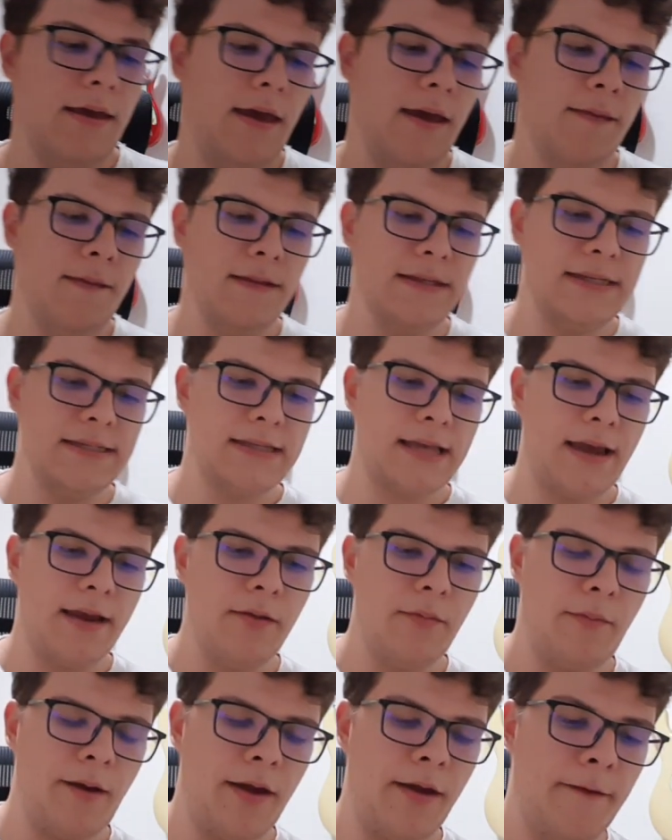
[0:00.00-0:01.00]
again, this is
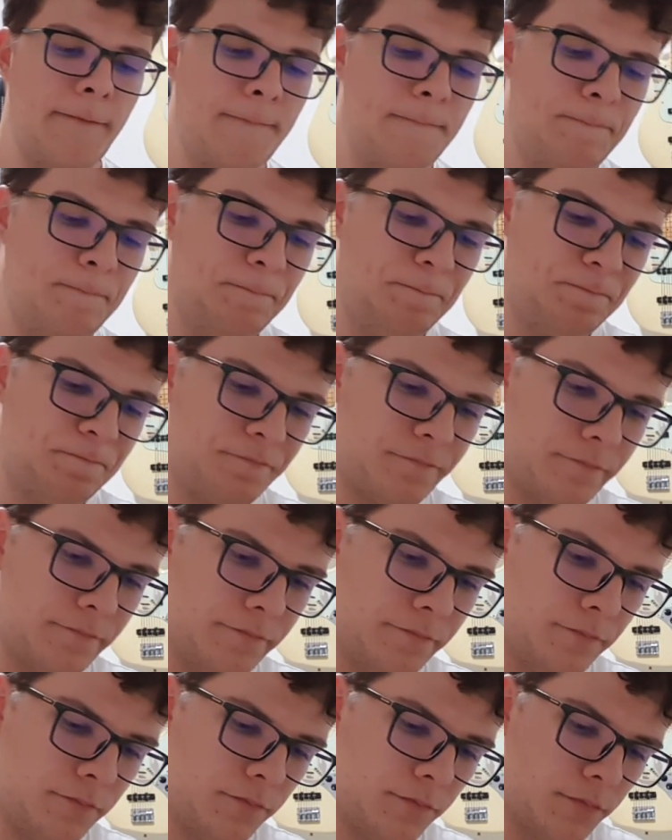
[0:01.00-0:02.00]
kind of my
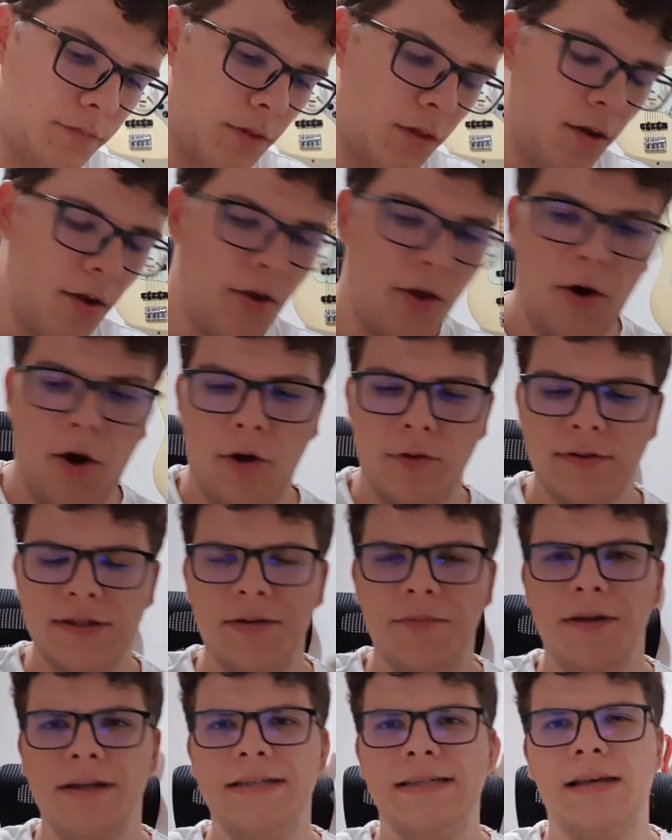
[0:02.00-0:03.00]

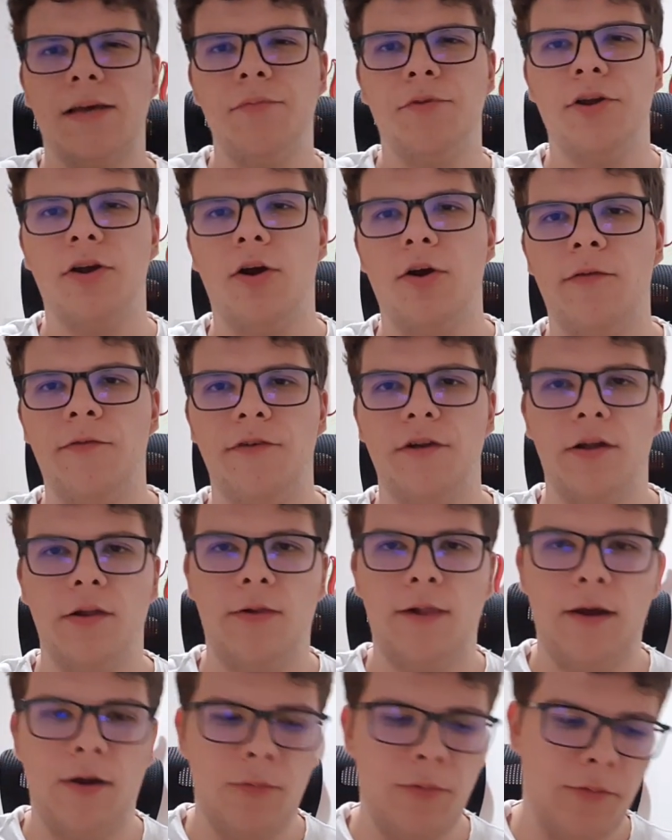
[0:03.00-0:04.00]
ultimate Simon Garfunkel
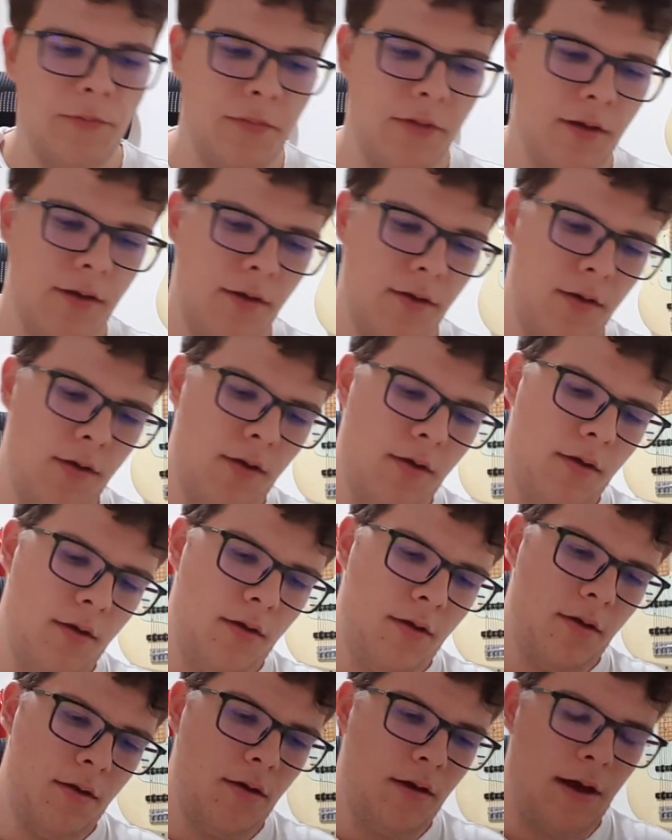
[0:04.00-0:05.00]
album.
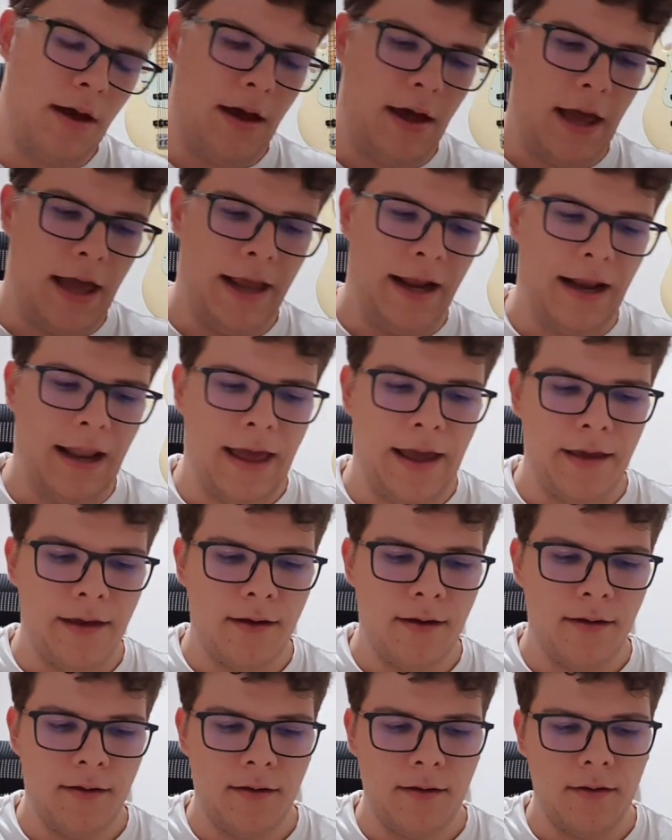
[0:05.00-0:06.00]
I like
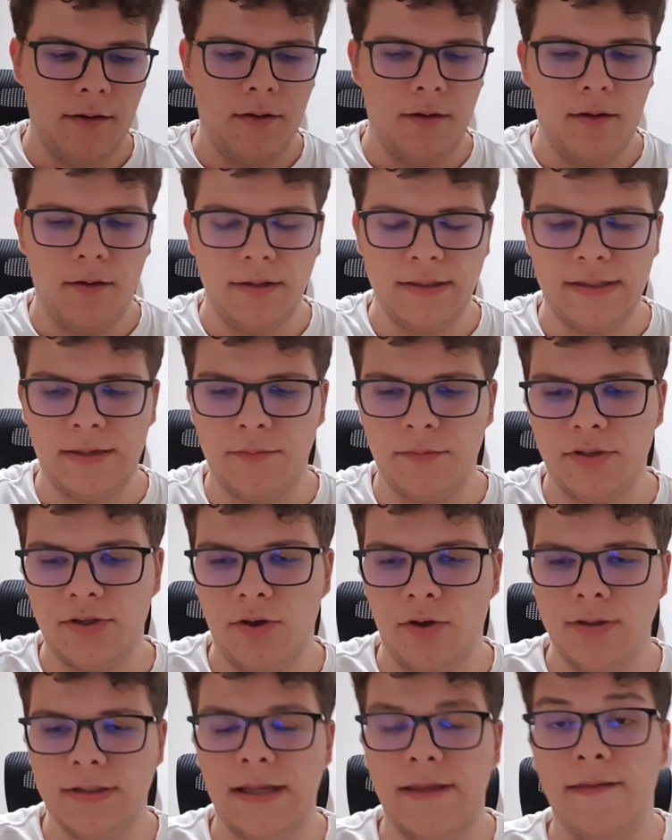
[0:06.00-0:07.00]
some
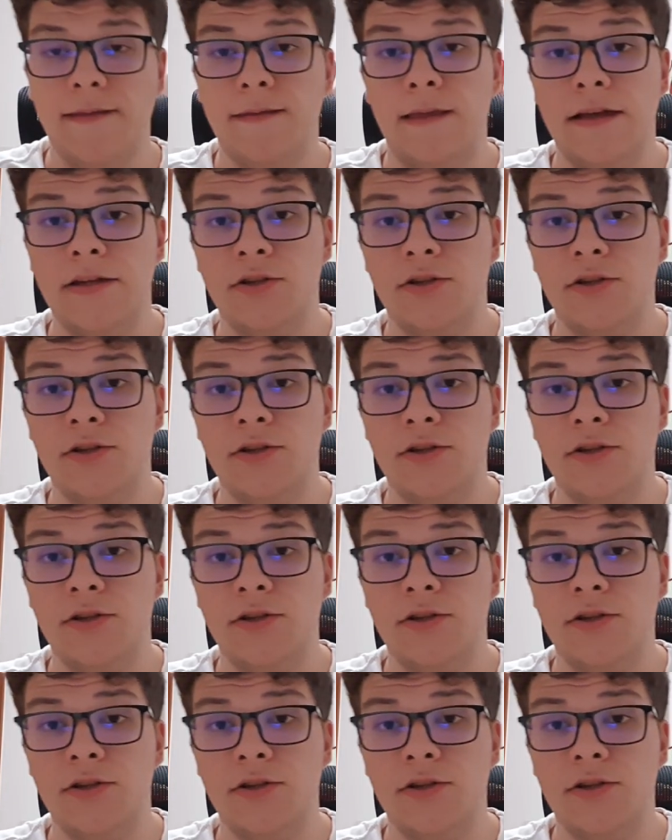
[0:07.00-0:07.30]
songs that they